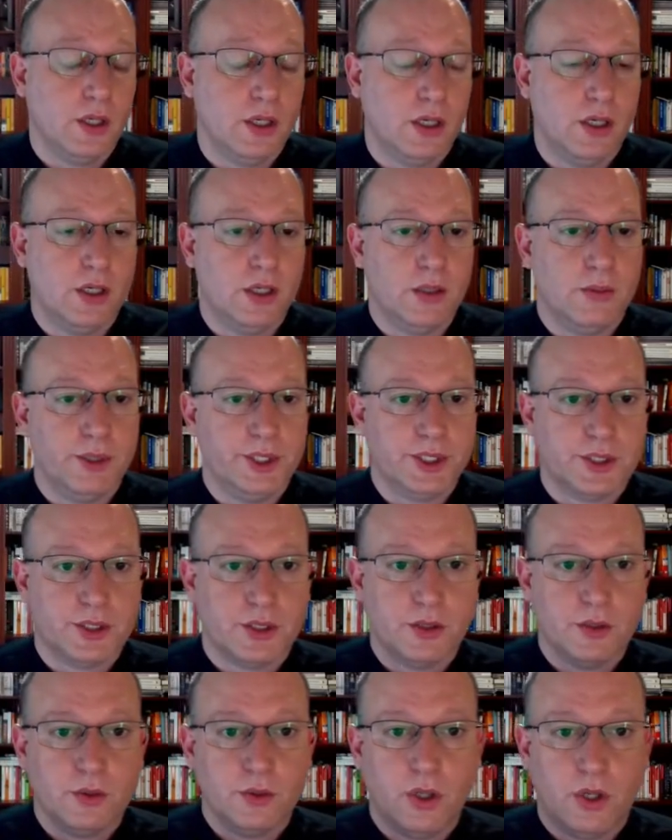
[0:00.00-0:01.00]
And
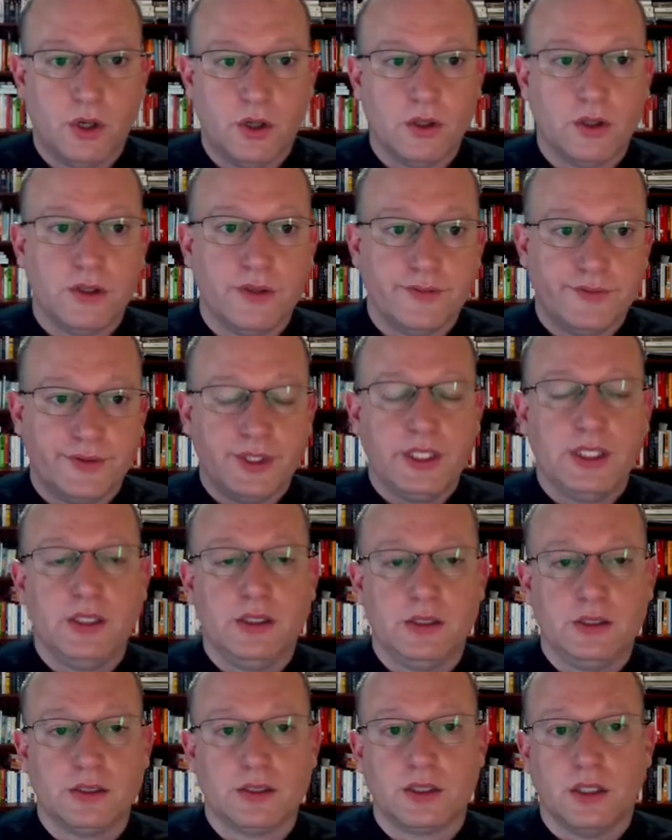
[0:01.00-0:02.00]
so all of
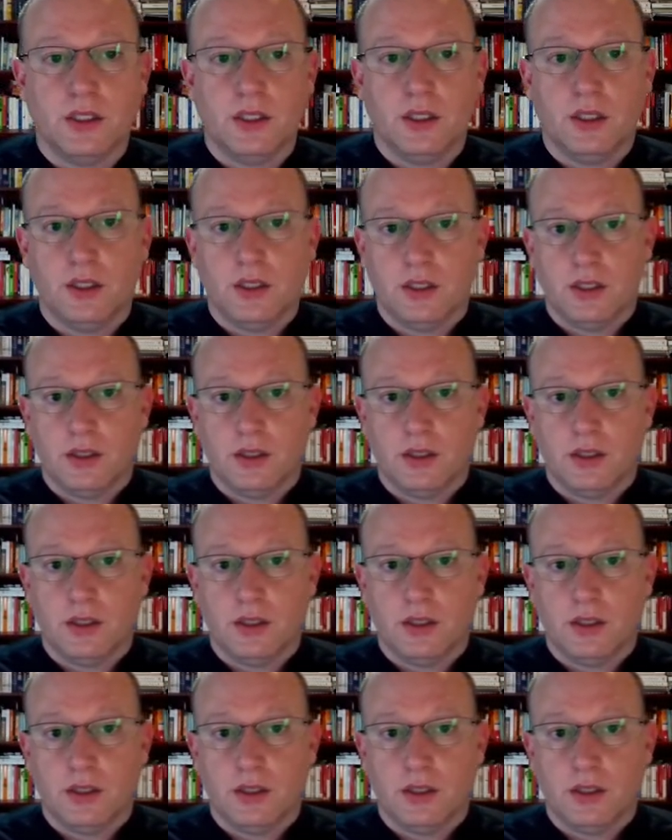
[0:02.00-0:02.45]
these